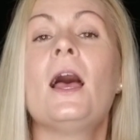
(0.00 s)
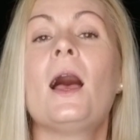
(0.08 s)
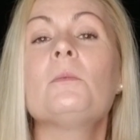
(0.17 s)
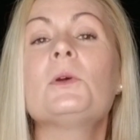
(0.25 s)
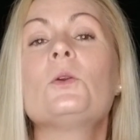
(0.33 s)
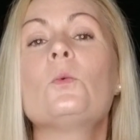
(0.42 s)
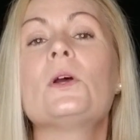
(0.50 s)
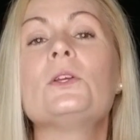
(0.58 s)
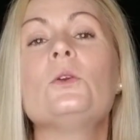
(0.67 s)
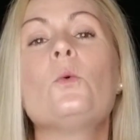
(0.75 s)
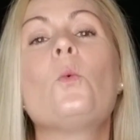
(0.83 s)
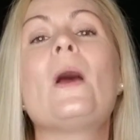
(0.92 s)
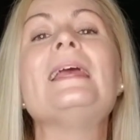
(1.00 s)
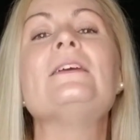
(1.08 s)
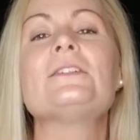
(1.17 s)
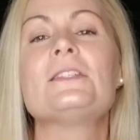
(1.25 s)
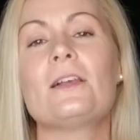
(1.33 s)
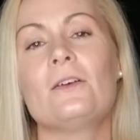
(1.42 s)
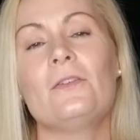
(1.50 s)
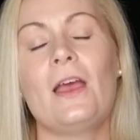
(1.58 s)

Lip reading: I'm going to want you to weigh yourself